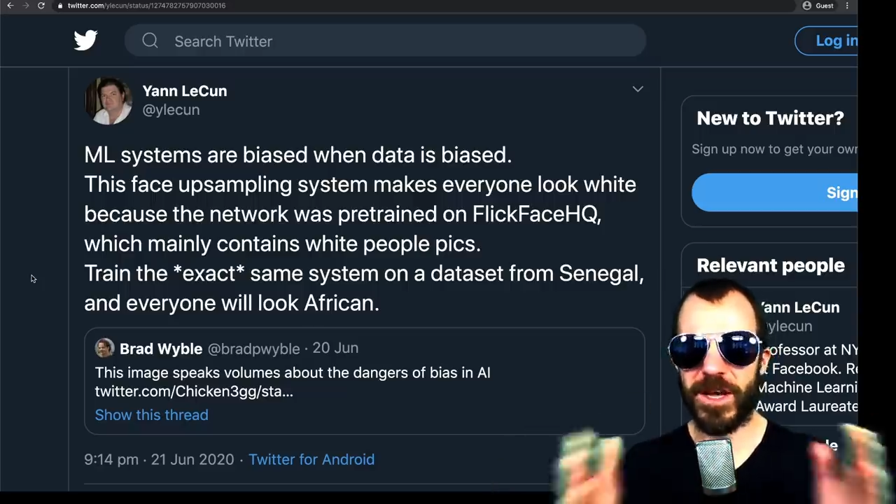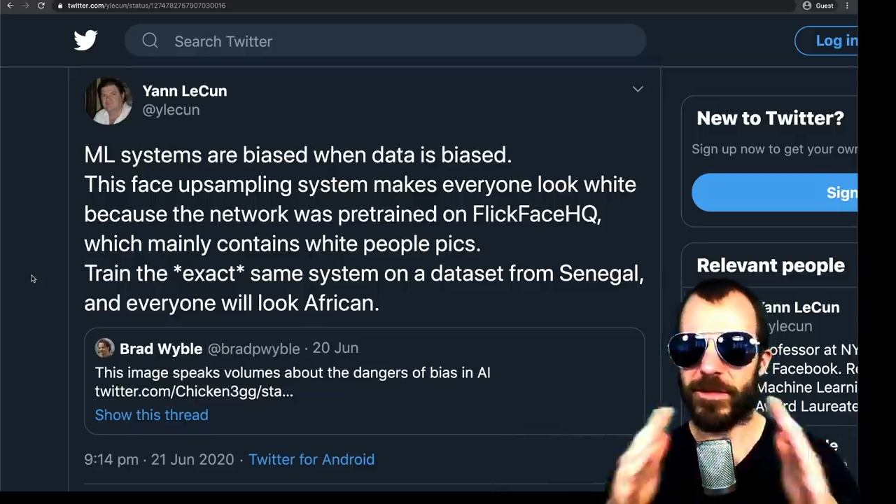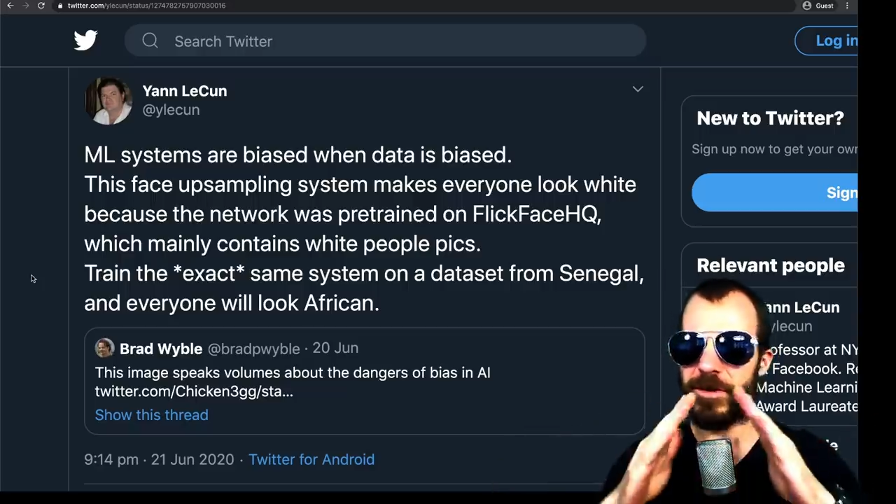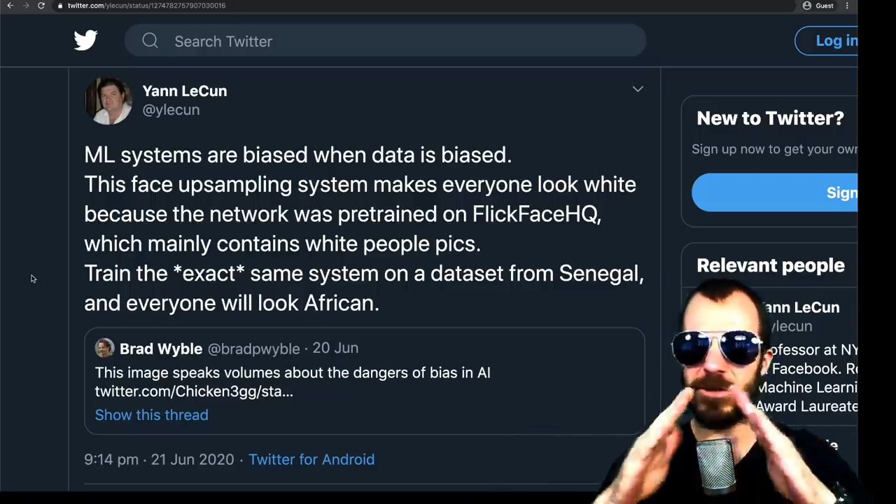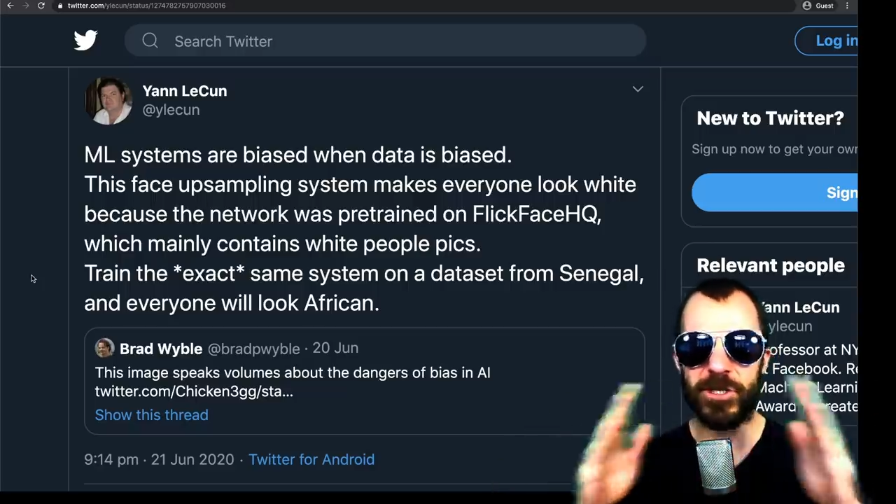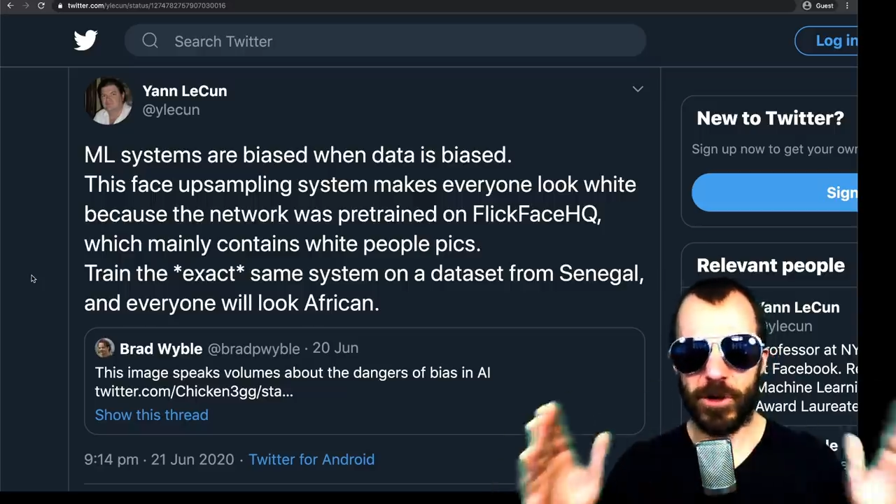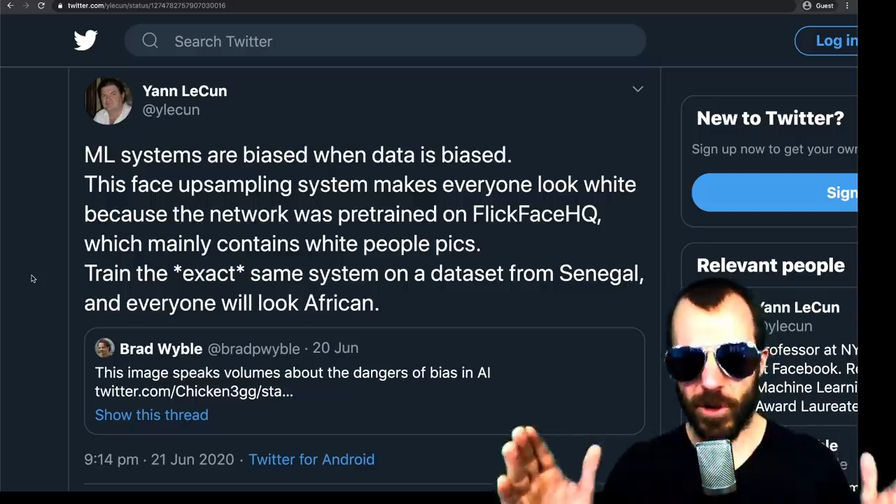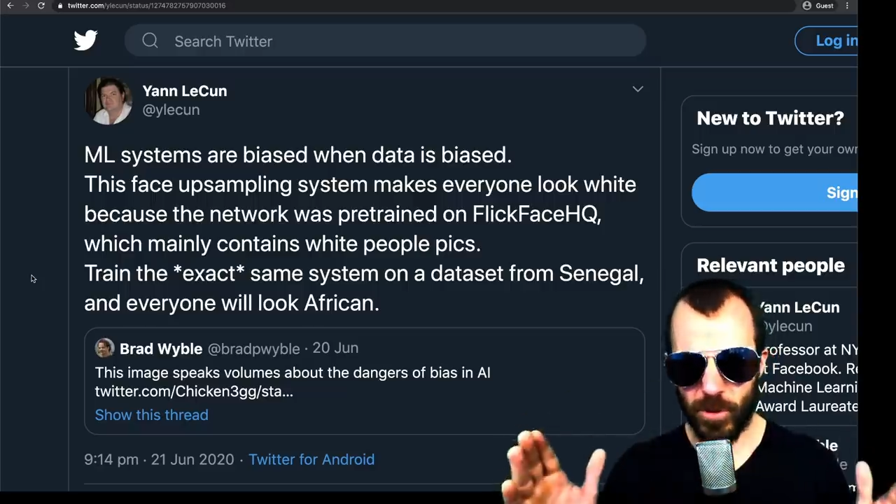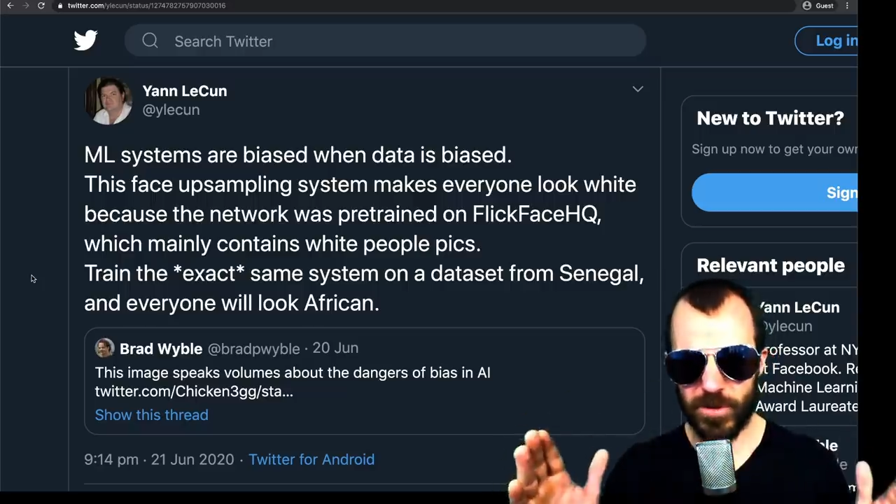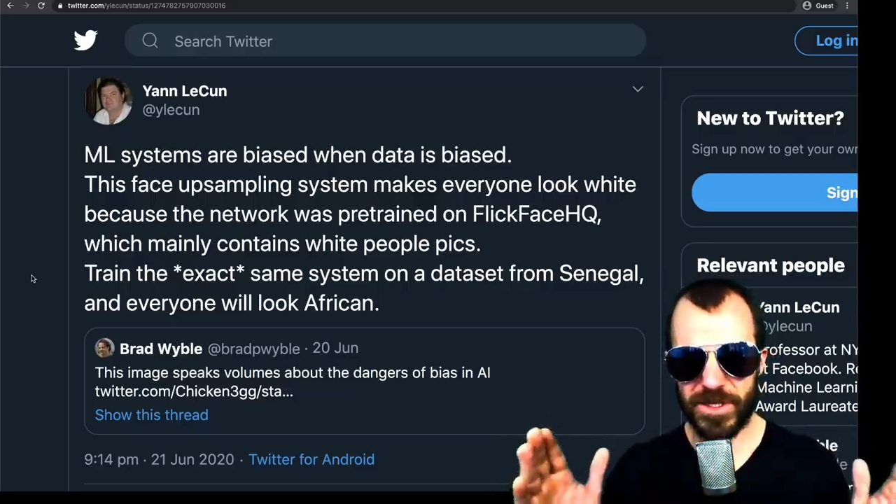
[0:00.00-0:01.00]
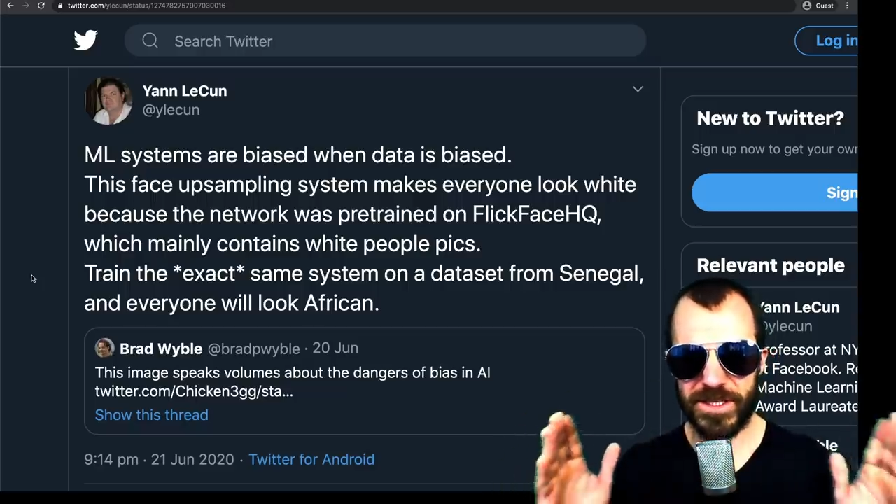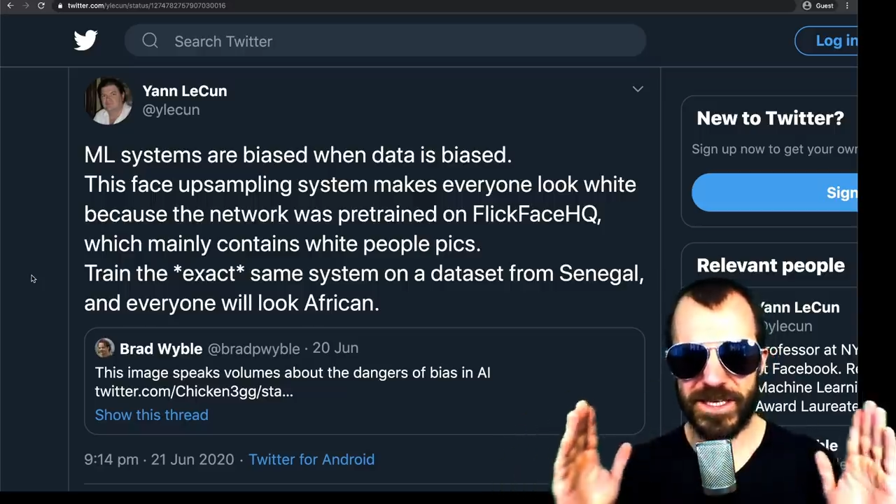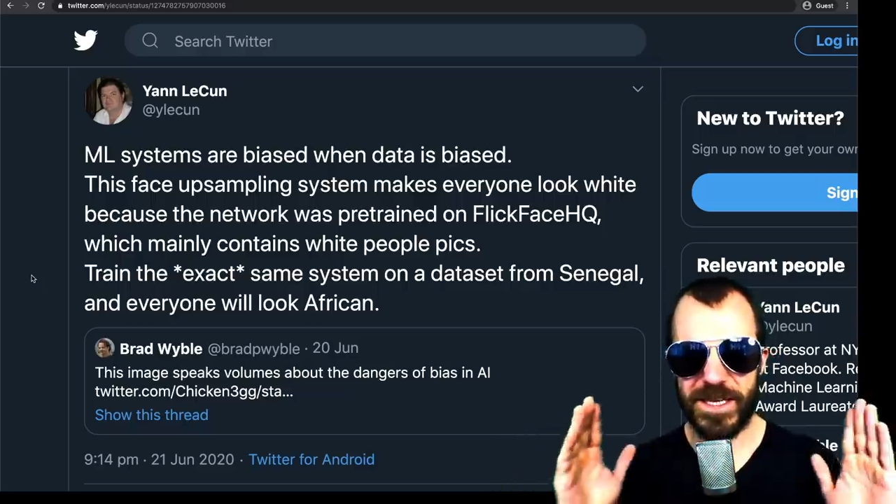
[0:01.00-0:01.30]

they're totally